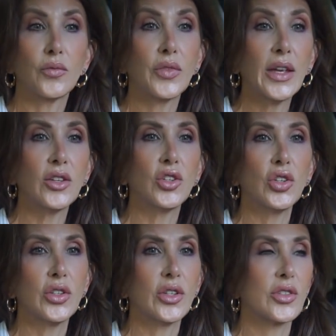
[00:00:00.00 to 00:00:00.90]
Thank
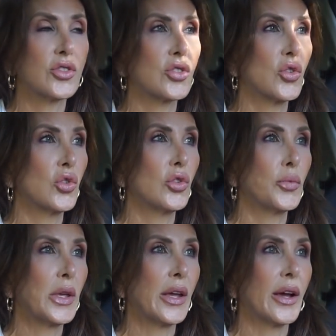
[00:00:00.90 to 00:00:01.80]
goodness school will
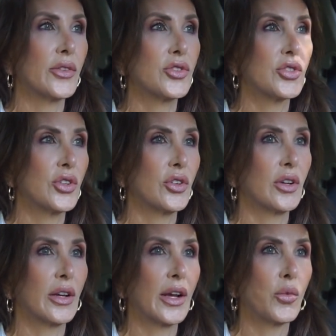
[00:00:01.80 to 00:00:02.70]
be out
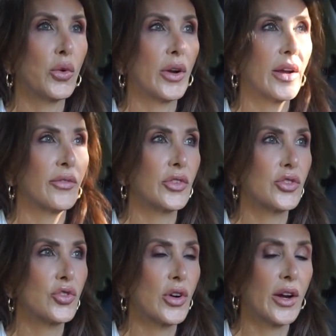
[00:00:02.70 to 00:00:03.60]
soon and I won't have
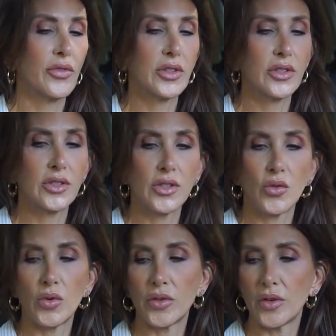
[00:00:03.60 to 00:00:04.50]
this traffic to
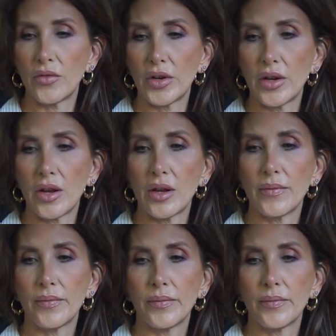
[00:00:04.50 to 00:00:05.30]
deal with every day.